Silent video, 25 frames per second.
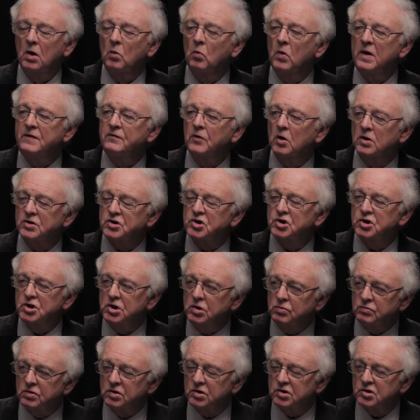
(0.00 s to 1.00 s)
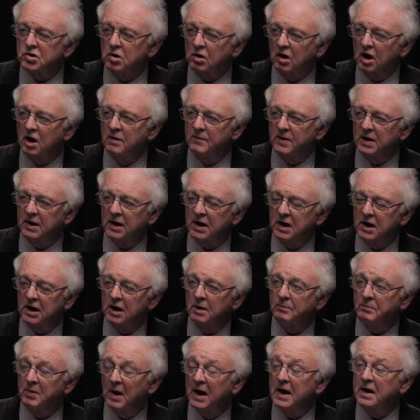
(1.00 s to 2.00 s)
we've got students who are coming
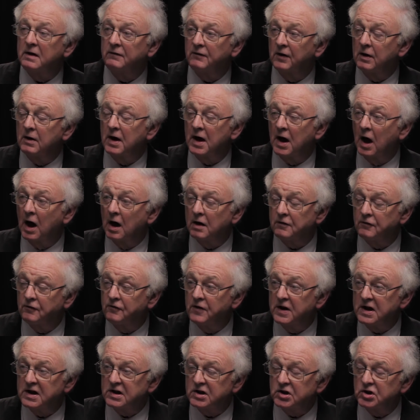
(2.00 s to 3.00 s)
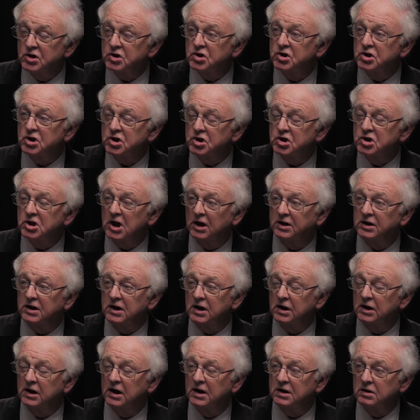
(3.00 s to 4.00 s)
here paying very high fees to
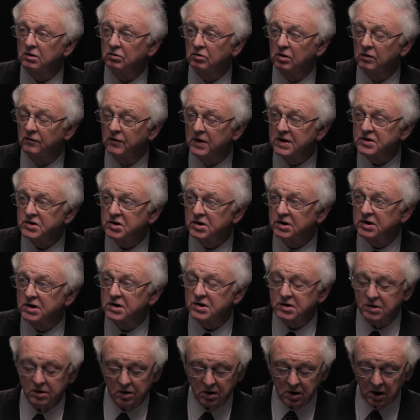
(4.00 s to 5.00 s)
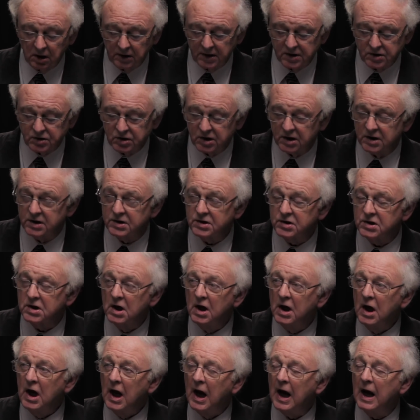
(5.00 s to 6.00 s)
study in our universities and colleges,
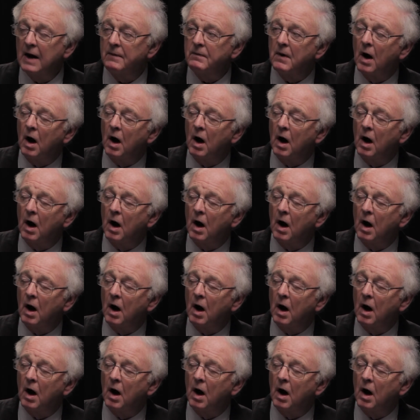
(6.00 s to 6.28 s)
and